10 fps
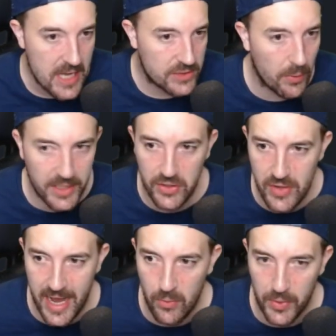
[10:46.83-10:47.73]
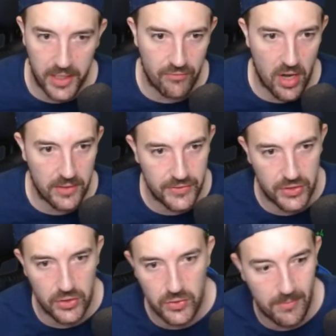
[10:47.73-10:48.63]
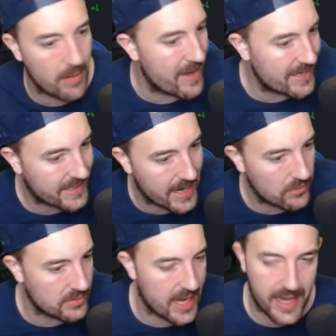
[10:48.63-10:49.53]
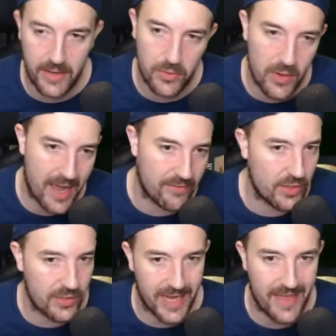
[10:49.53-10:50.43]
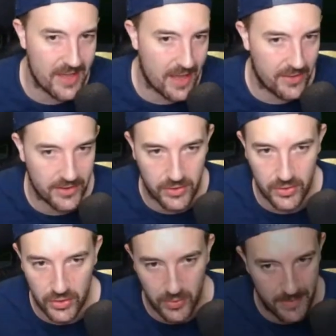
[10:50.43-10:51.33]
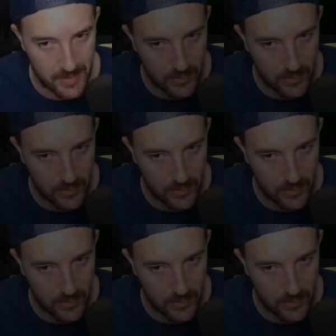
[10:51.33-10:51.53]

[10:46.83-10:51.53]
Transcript: So what we're going to do now, we're going to run onto my main account and we'll have a look at the other Nkunku in a bit